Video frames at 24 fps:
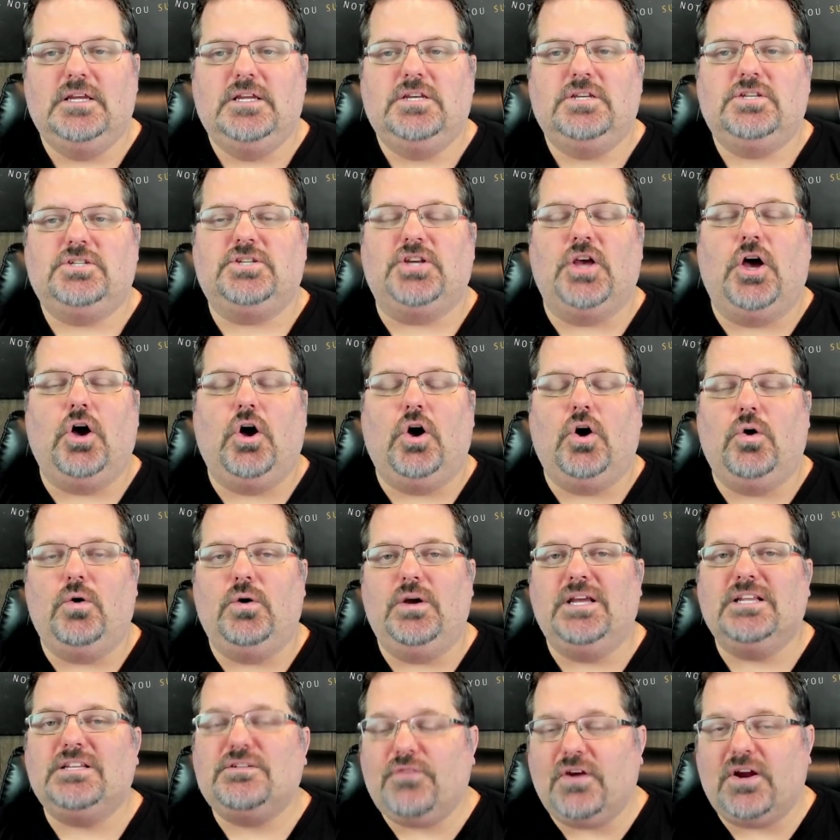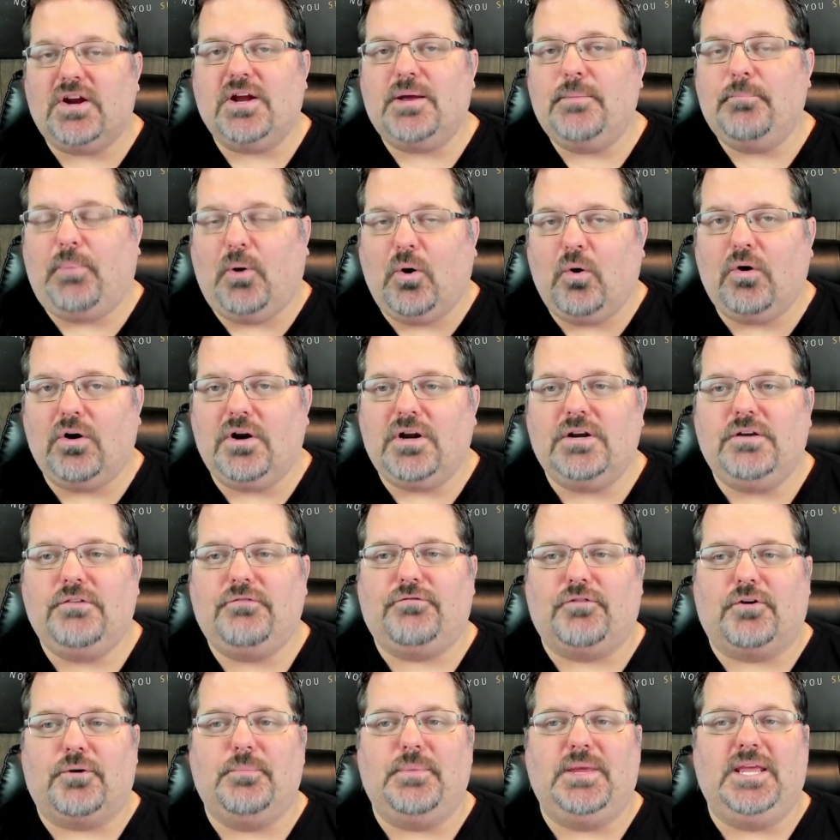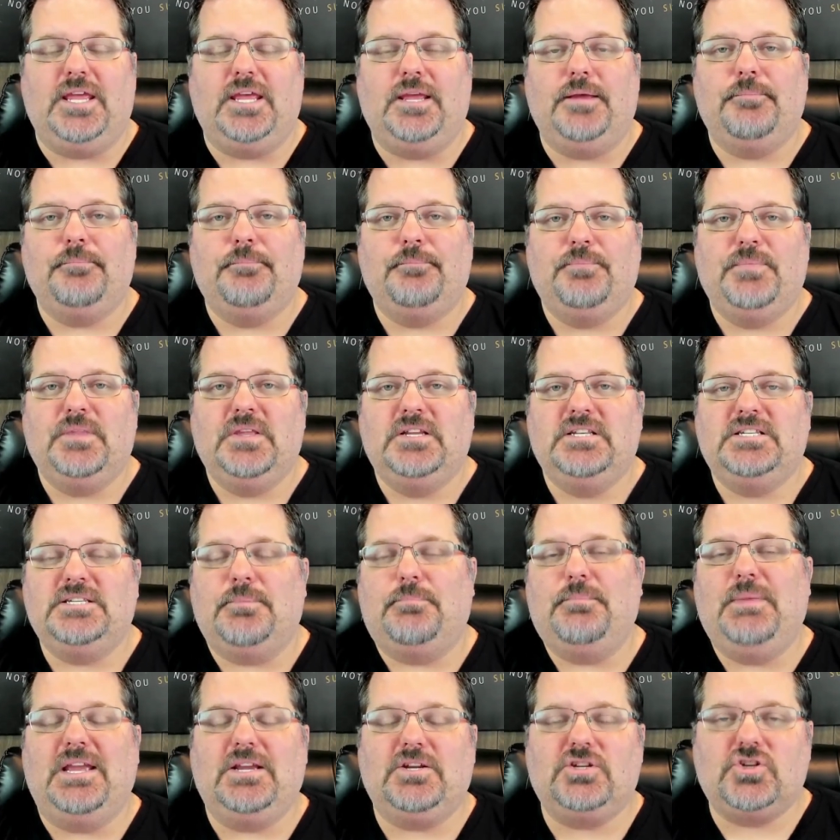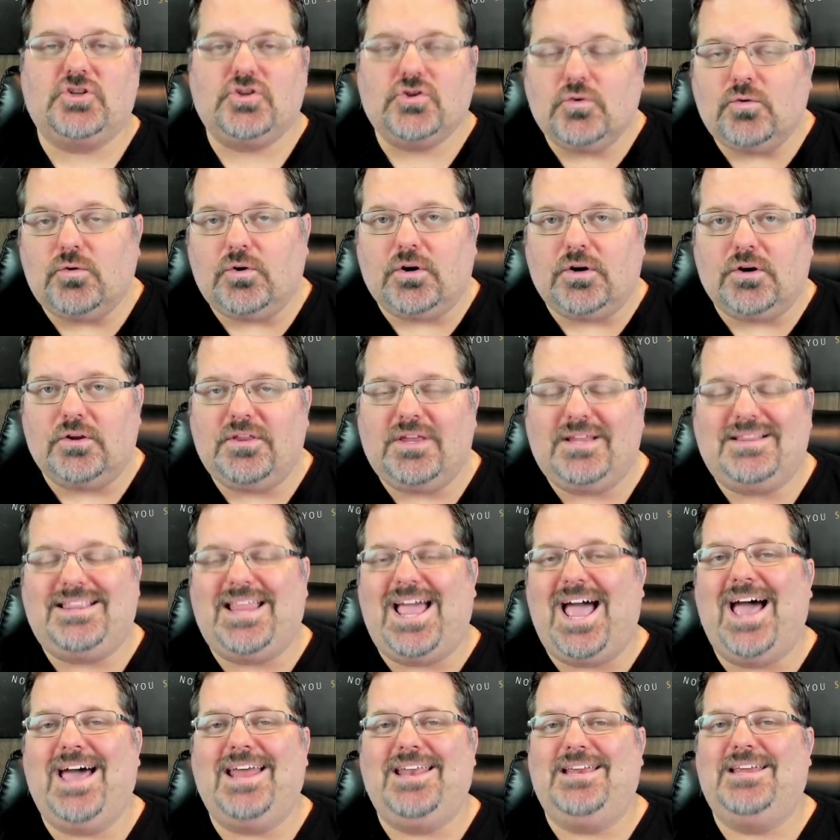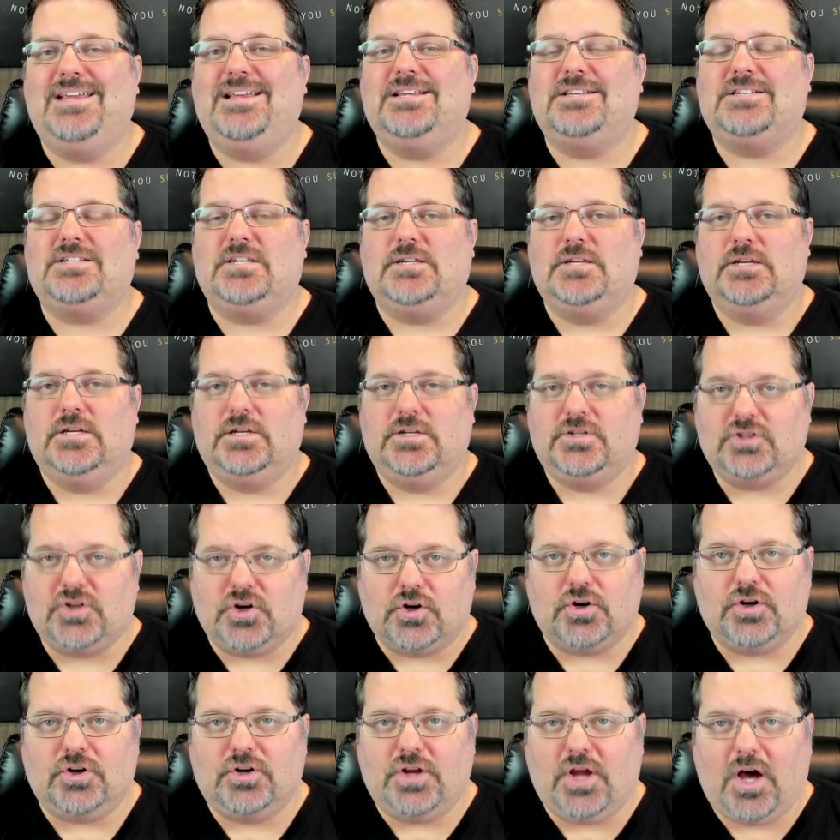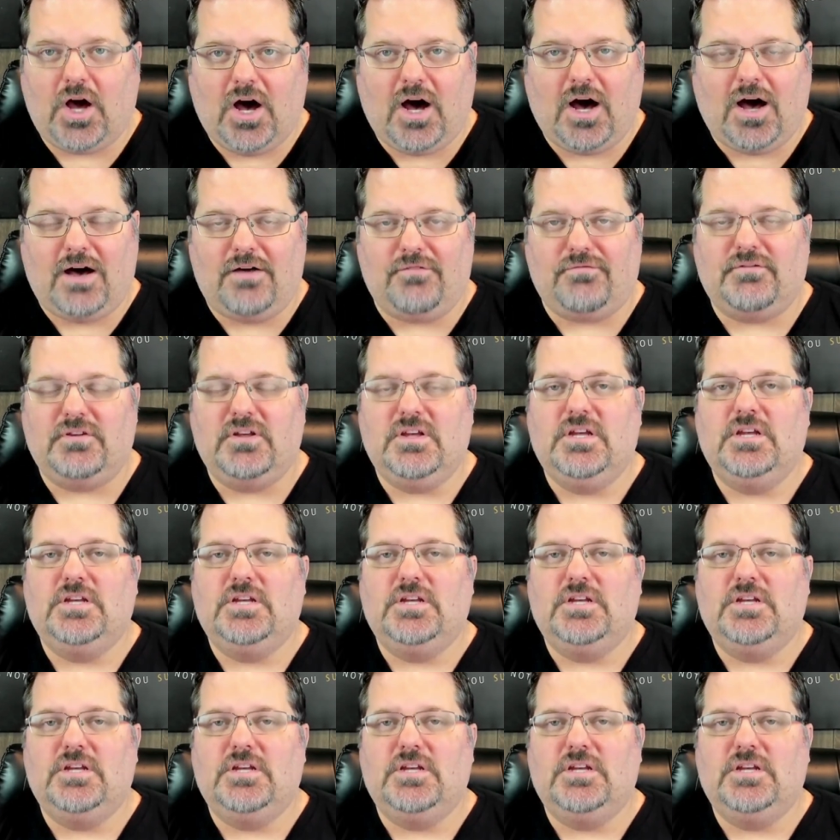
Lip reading: So it's very important for me to make sure that that is turned off.